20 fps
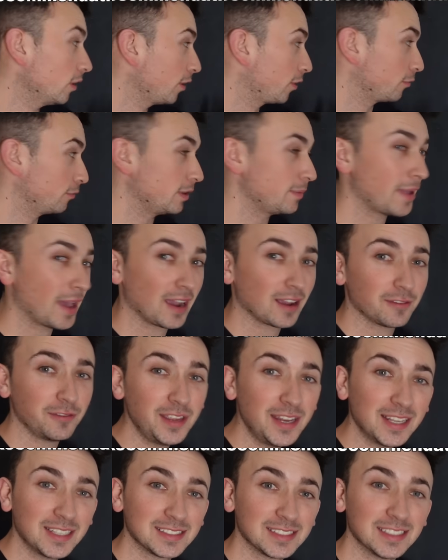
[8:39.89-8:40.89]
a three-pack of
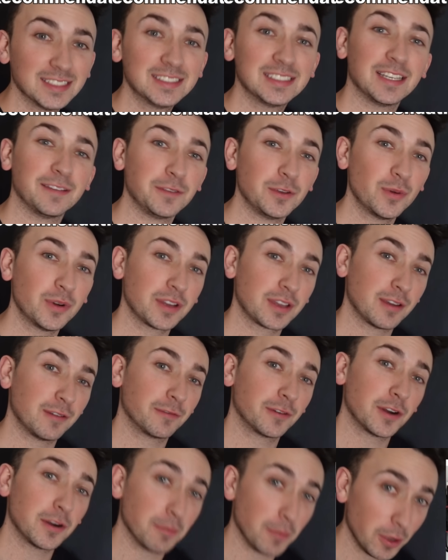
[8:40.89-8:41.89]
Phoenixes if you want to
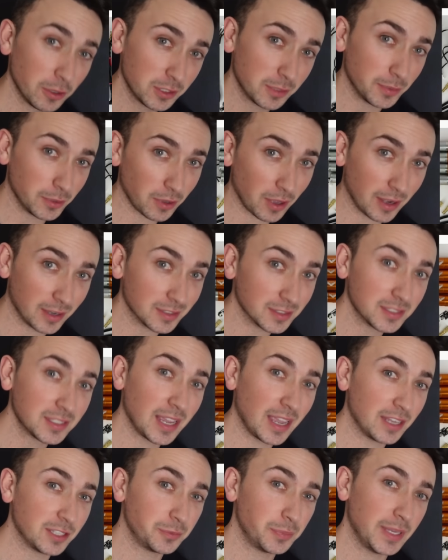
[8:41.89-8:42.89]
convert multiple guns
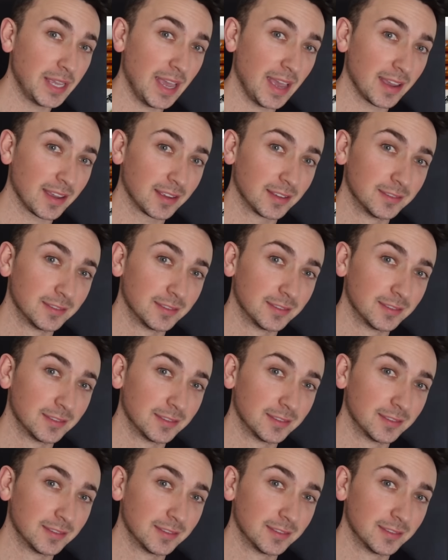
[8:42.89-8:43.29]
to HPA.